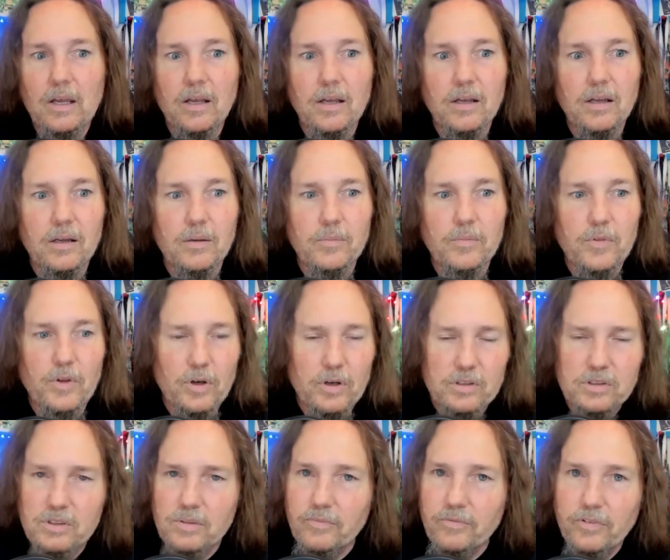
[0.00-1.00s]
Um, there are
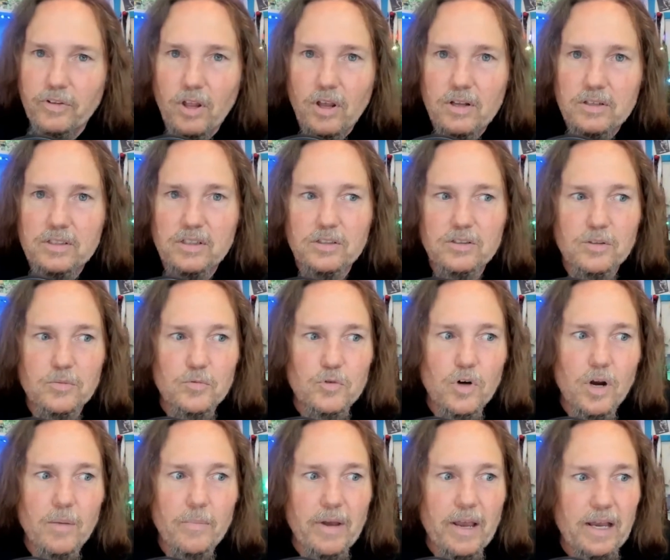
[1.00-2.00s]
some flaws, there are some
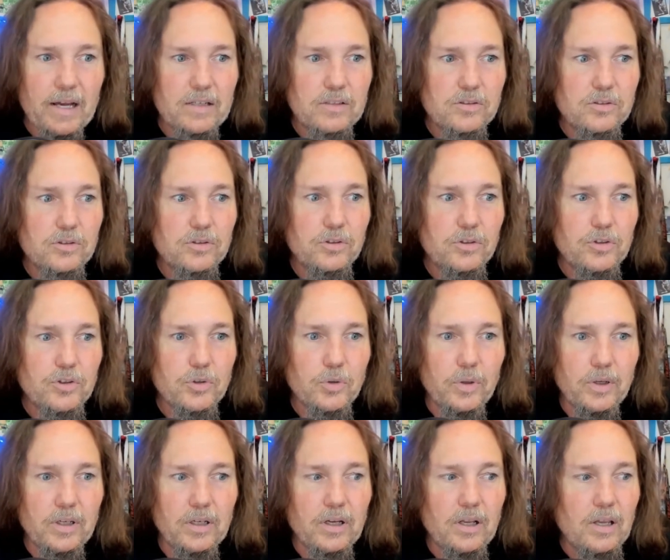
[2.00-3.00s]
drawbacks to
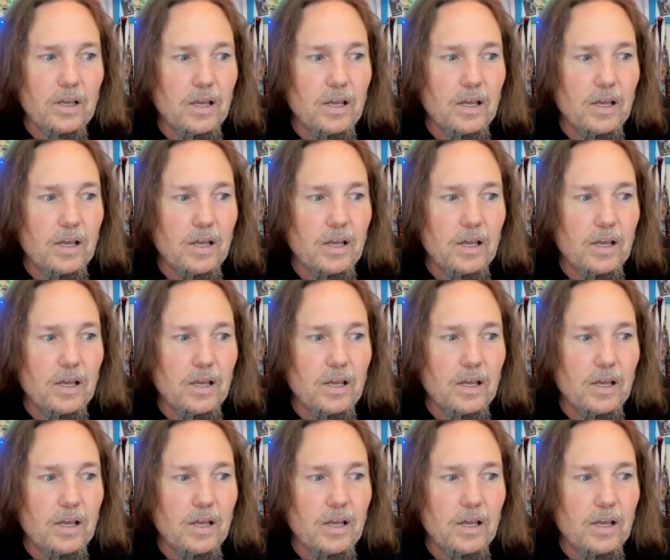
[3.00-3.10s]
it,